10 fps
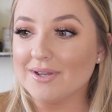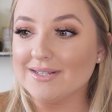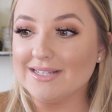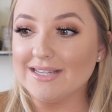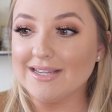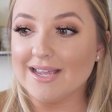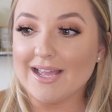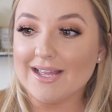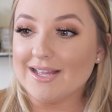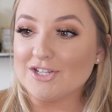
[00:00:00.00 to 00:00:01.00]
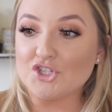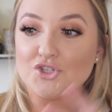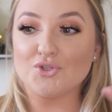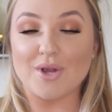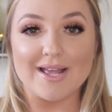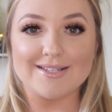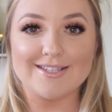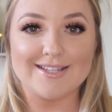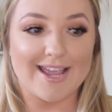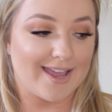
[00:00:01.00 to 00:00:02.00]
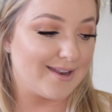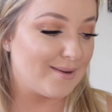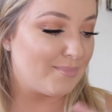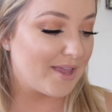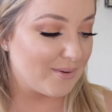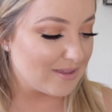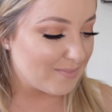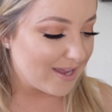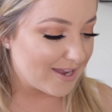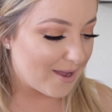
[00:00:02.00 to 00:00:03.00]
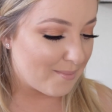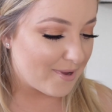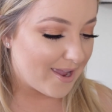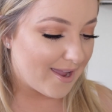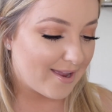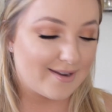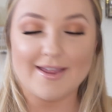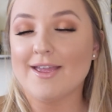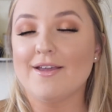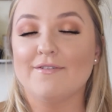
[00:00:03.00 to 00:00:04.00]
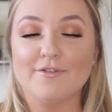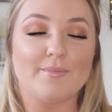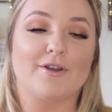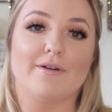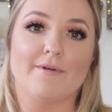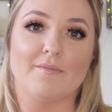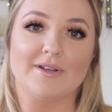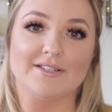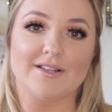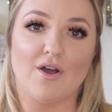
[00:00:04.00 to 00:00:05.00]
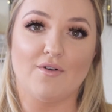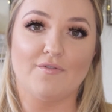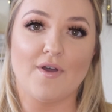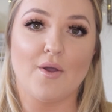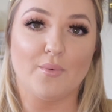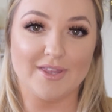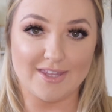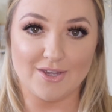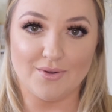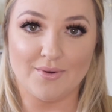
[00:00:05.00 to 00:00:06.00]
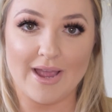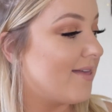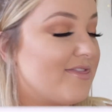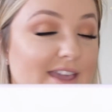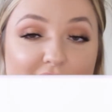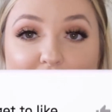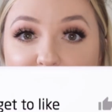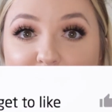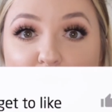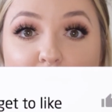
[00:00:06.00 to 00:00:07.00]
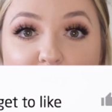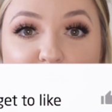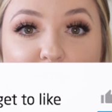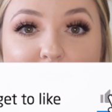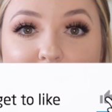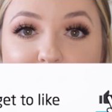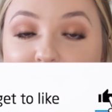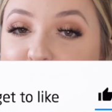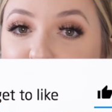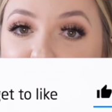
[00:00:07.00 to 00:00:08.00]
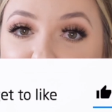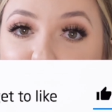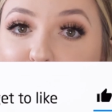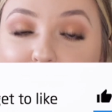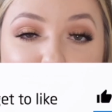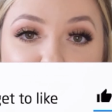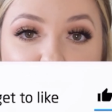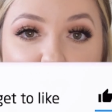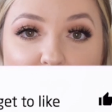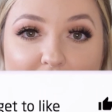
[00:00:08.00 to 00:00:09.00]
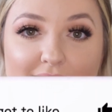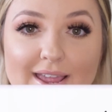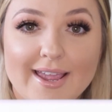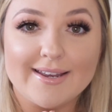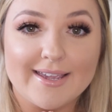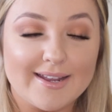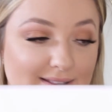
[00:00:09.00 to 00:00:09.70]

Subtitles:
de-stress and play with makeup and feel better about myself with you. Thank you guys so much for listening to me ramble on and get a